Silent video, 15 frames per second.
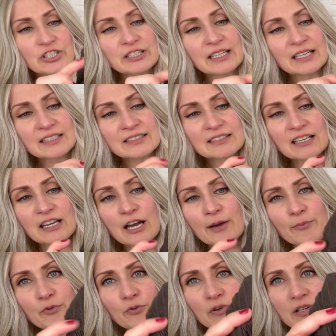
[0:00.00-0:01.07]
does
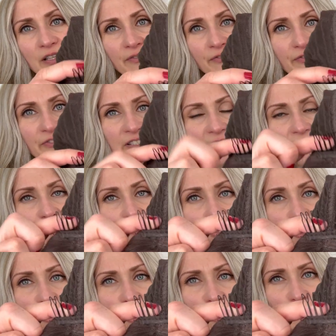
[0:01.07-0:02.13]
come with some
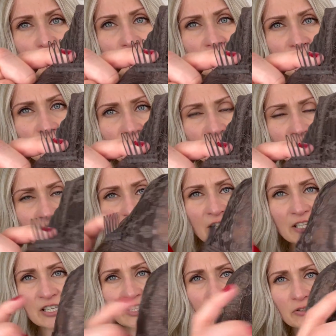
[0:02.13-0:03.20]
combs,
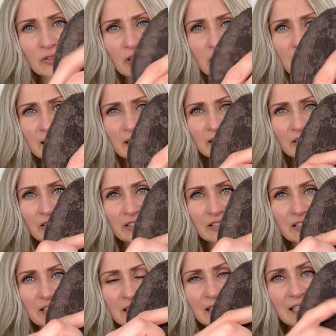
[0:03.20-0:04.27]
so you can
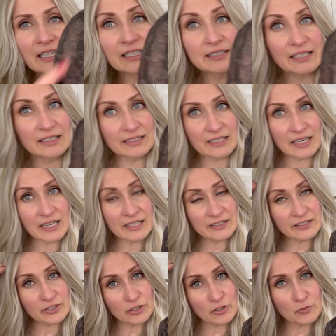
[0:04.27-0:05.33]
slide that
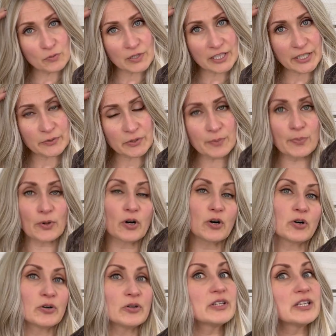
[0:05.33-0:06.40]
under your wig grip
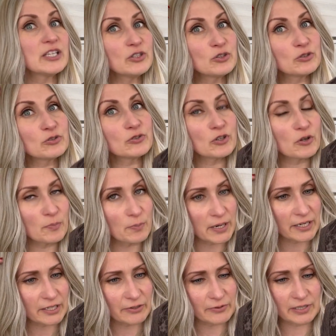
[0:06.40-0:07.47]
or into your
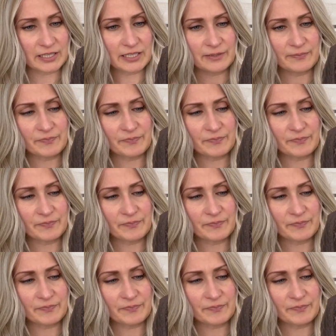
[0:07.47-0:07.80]
bio hair.